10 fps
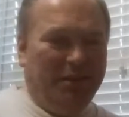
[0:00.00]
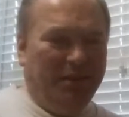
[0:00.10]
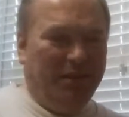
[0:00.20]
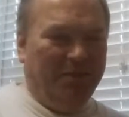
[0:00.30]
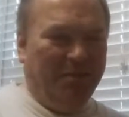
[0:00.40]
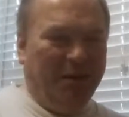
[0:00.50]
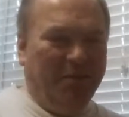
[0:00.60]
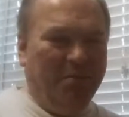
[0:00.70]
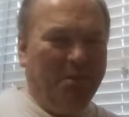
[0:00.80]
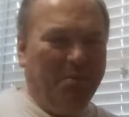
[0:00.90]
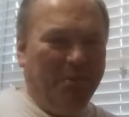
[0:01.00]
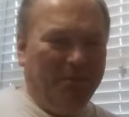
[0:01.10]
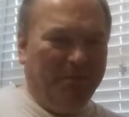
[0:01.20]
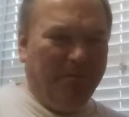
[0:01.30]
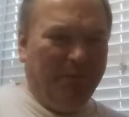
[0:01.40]
I
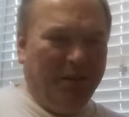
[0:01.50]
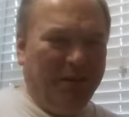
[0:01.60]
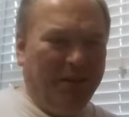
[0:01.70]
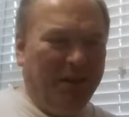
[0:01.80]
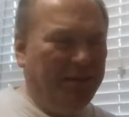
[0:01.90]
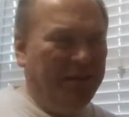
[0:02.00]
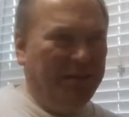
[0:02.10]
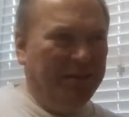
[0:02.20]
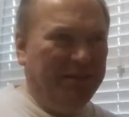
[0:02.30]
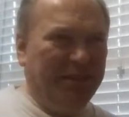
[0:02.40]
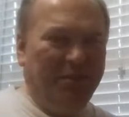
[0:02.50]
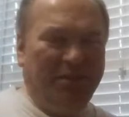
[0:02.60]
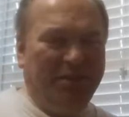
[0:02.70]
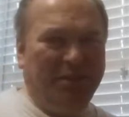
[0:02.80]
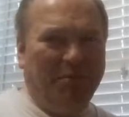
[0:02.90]
remember in
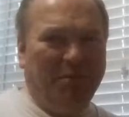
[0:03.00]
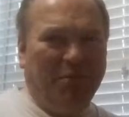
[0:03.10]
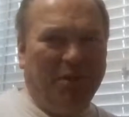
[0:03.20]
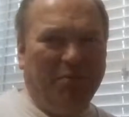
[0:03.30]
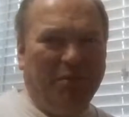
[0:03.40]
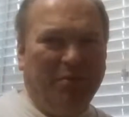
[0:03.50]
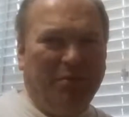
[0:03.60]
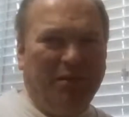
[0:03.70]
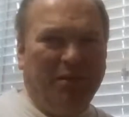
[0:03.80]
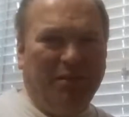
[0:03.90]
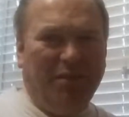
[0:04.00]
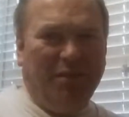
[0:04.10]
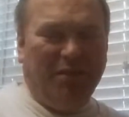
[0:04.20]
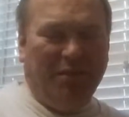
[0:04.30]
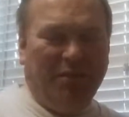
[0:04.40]
1970 or 71 we were
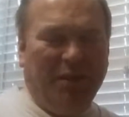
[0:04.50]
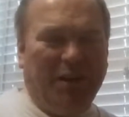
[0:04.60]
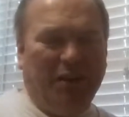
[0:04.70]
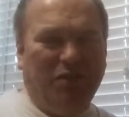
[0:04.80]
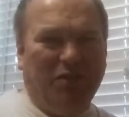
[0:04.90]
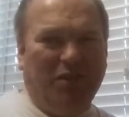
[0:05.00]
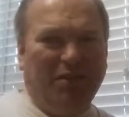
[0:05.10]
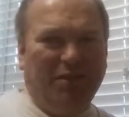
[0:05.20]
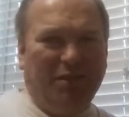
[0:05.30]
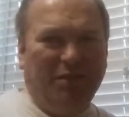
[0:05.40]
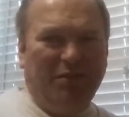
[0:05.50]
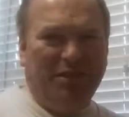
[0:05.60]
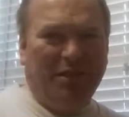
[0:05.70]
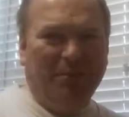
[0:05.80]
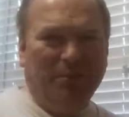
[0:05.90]
on vacation in
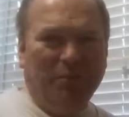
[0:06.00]
Tuscaloosa,